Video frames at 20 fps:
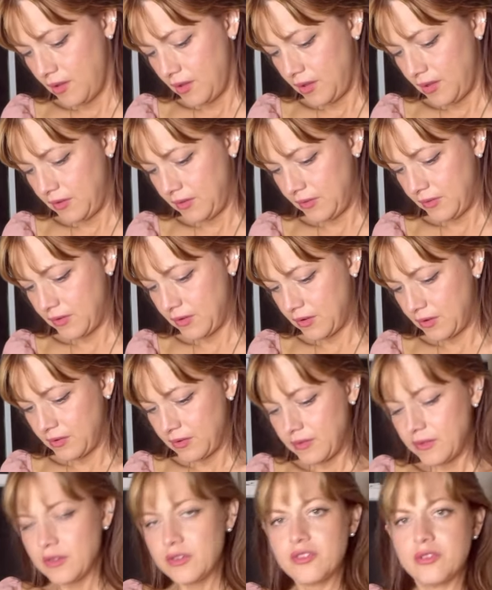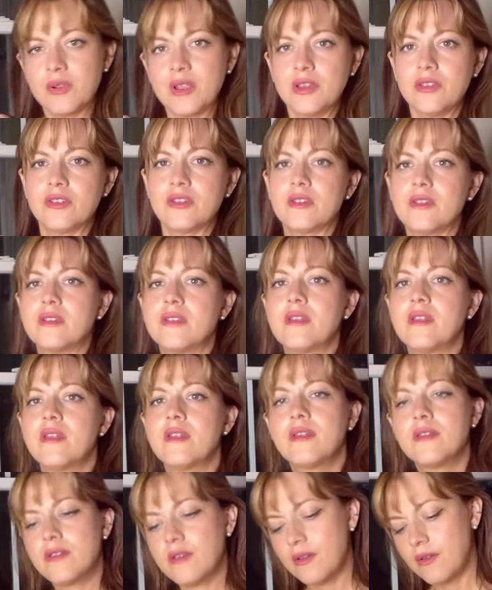in certain situations.
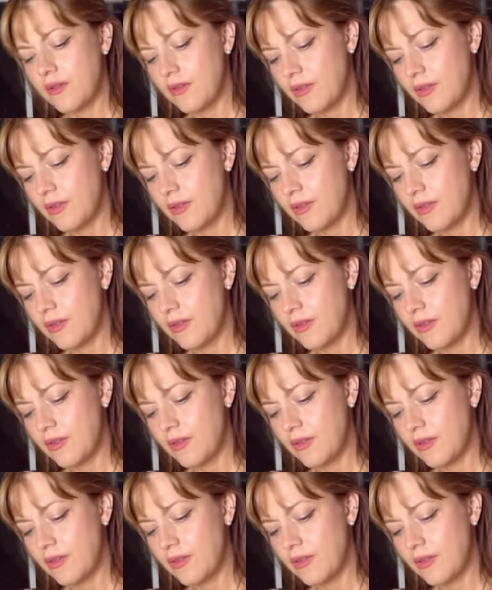So